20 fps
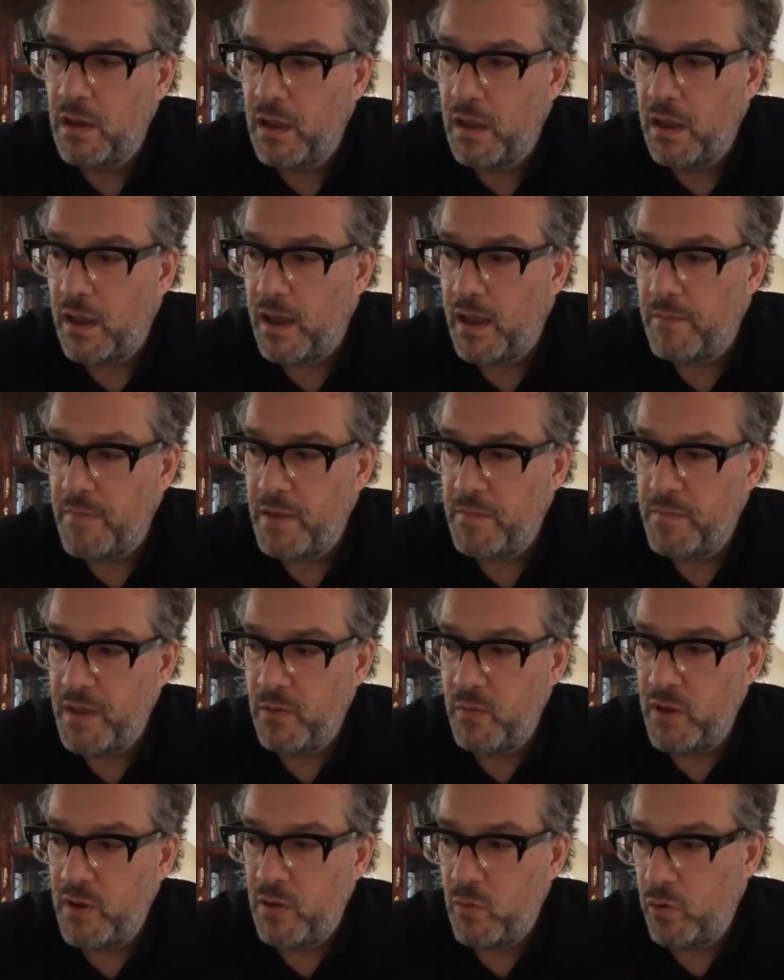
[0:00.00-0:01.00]
and maybe
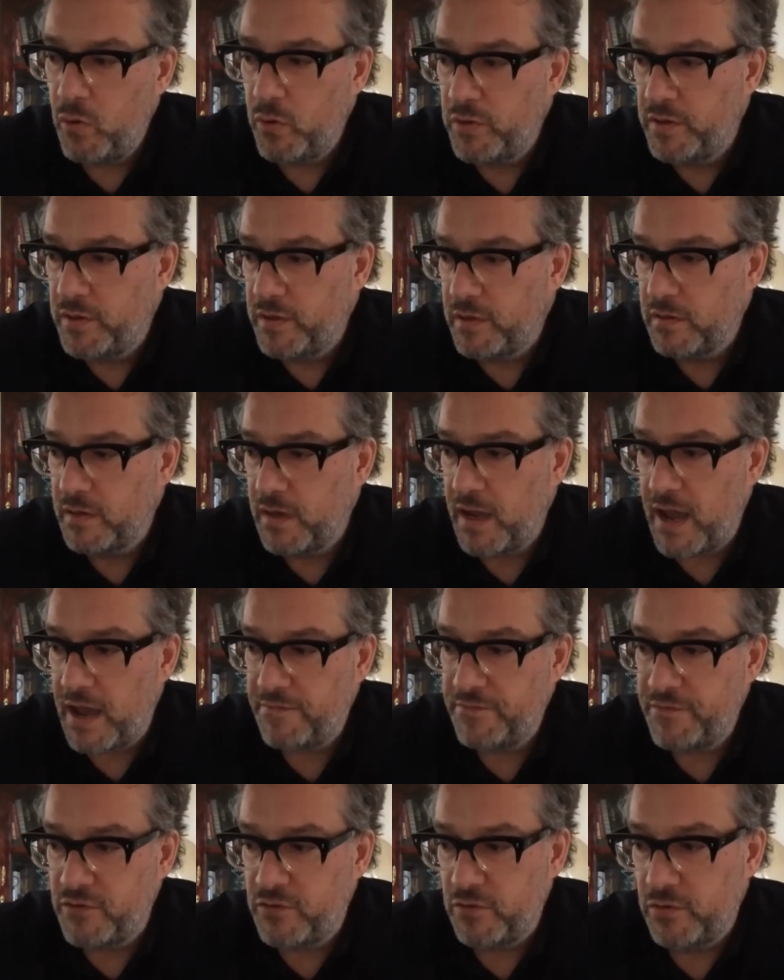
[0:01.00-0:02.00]
we would
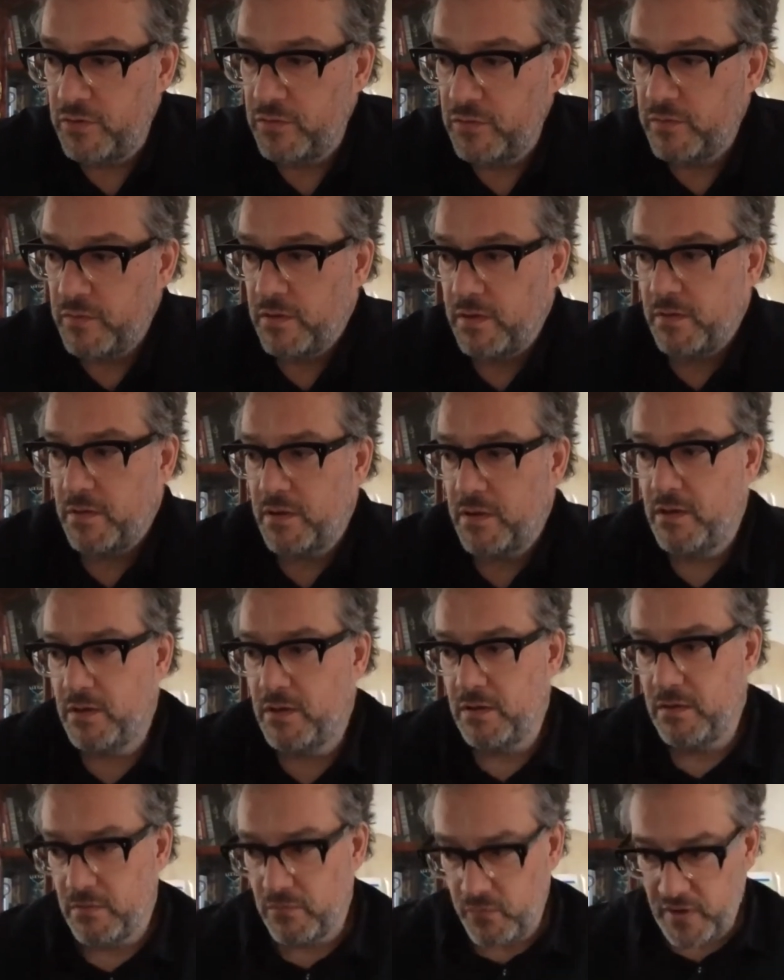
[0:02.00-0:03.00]
have to
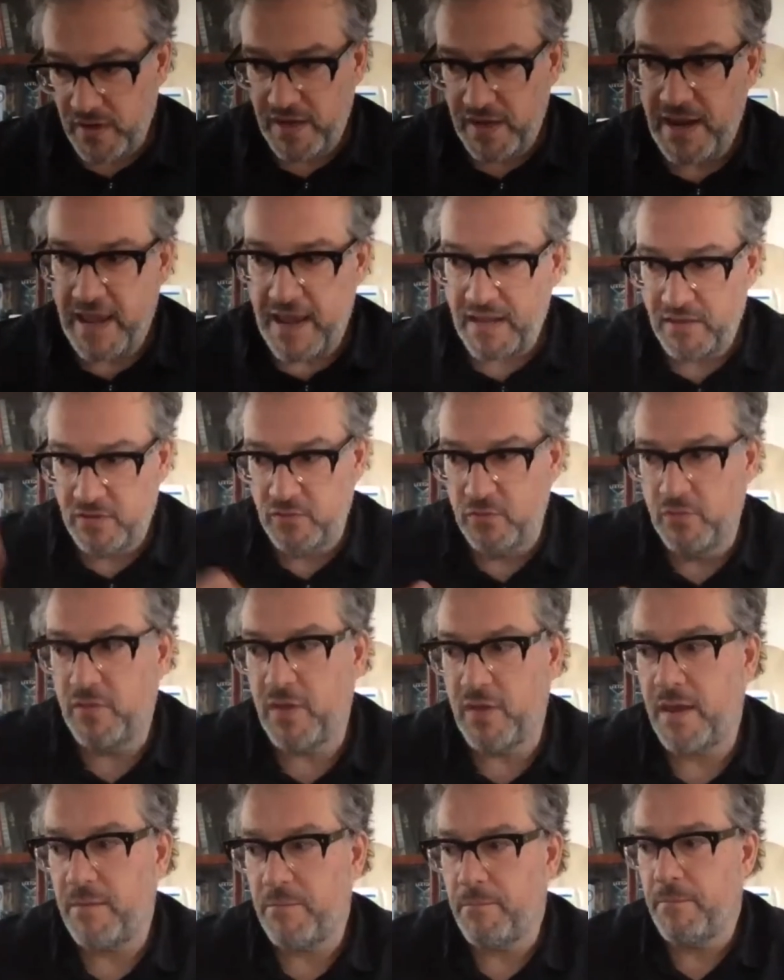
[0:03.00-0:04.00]
relate to
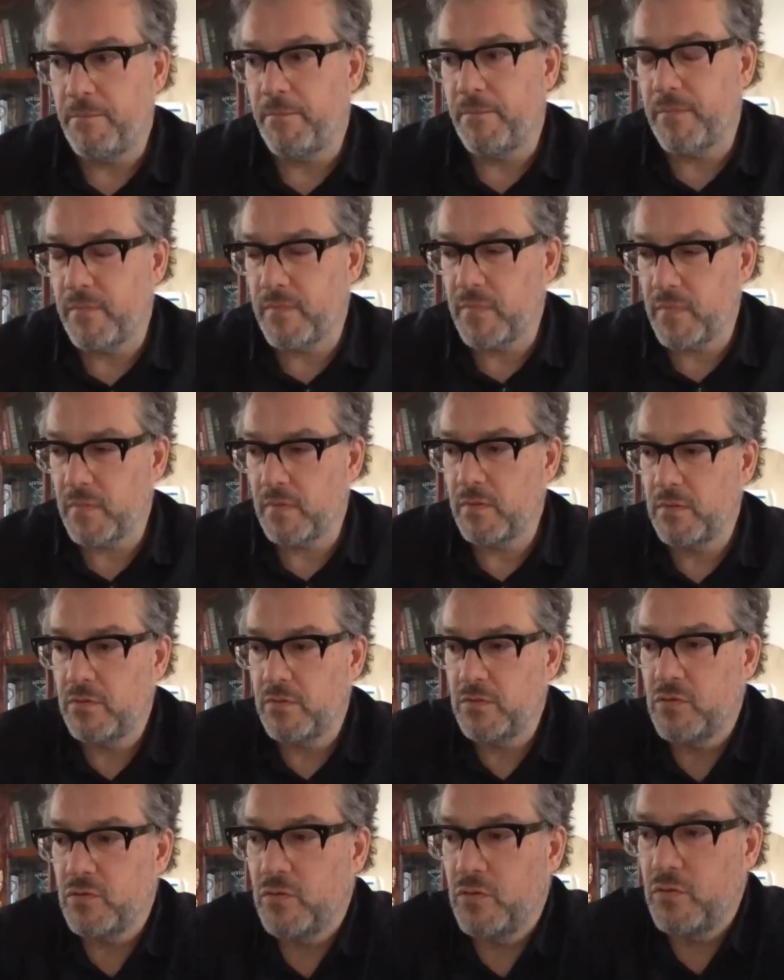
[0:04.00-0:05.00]
them
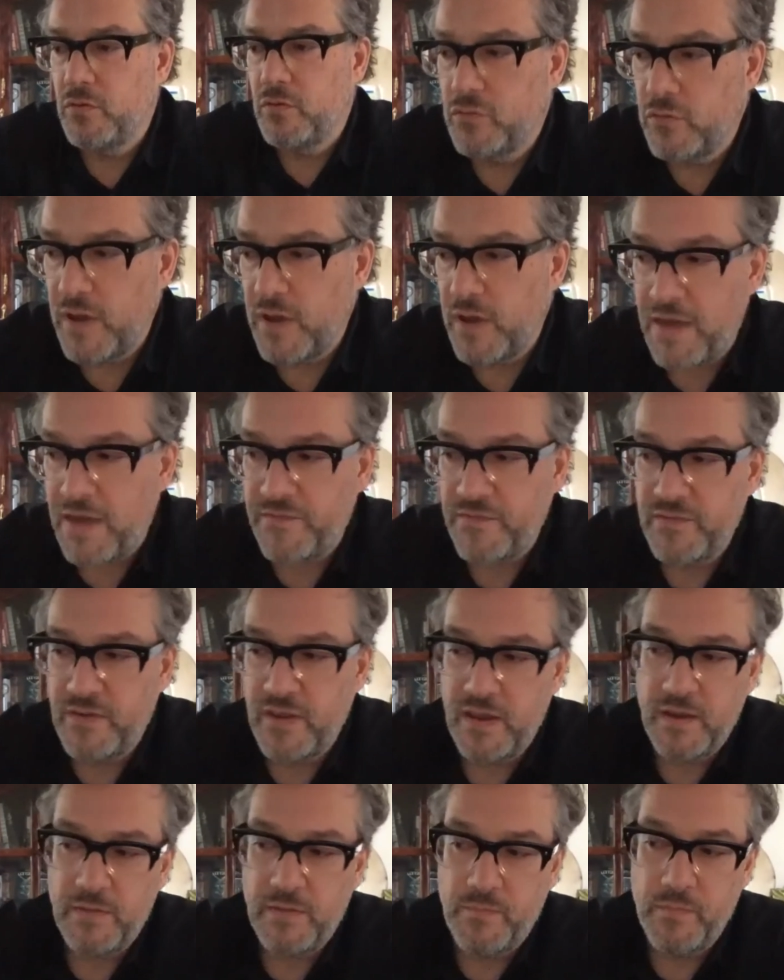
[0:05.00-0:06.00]
to have
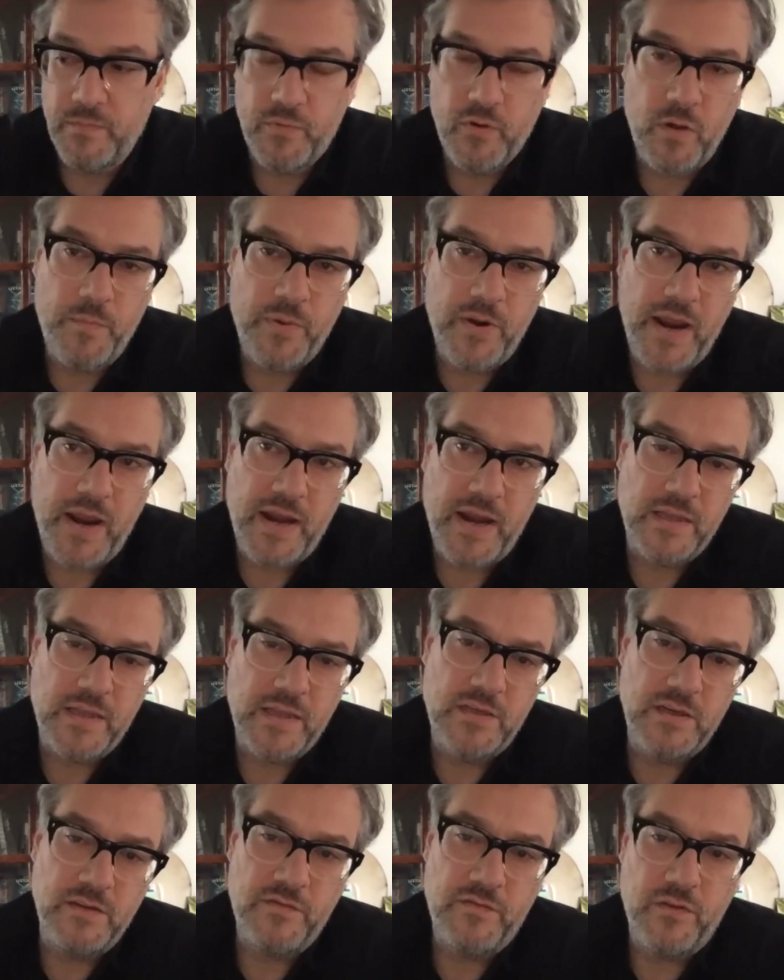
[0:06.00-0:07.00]
the proper
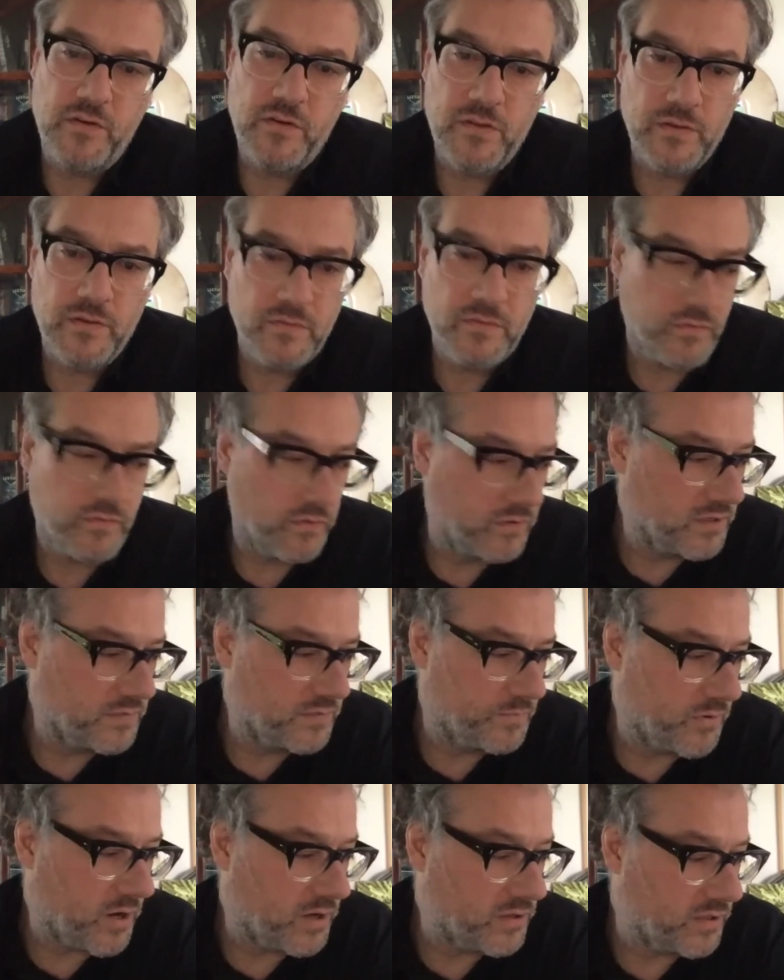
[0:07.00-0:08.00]
energy for this
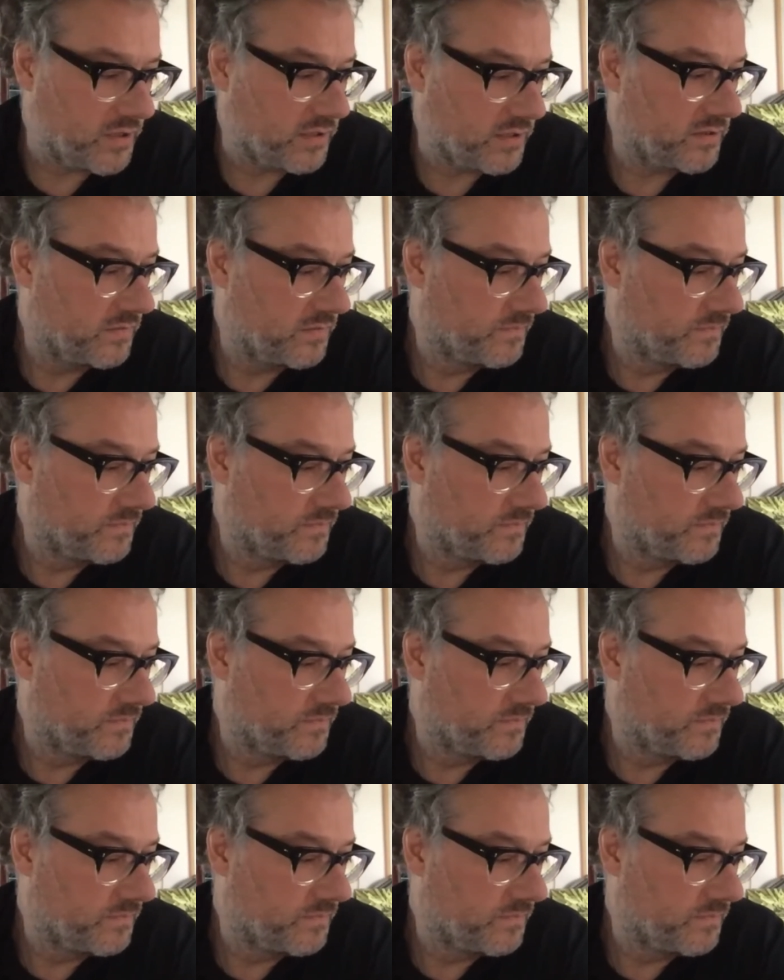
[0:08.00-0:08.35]
project,